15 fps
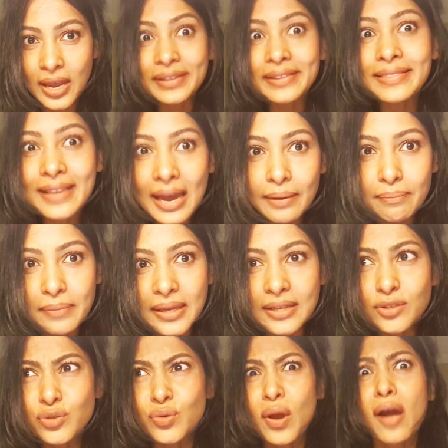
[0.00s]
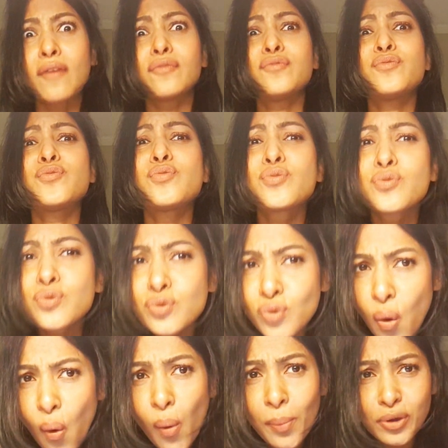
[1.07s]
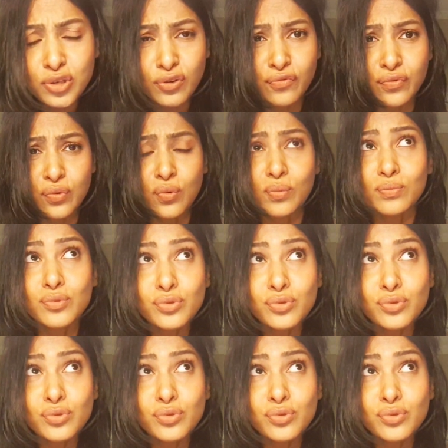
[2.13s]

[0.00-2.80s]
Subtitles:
Then that means you have so much room